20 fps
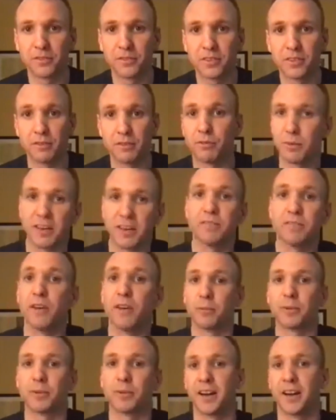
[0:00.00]
If we want to
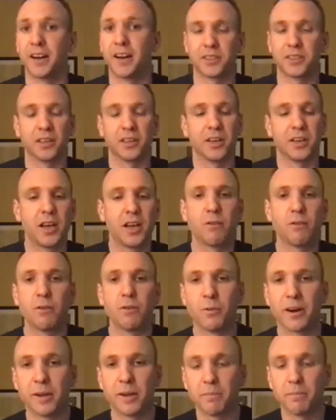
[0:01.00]
develop character, we
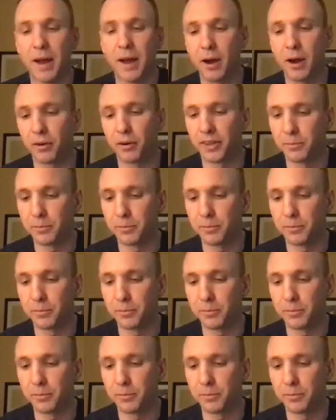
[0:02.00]
want to empower them.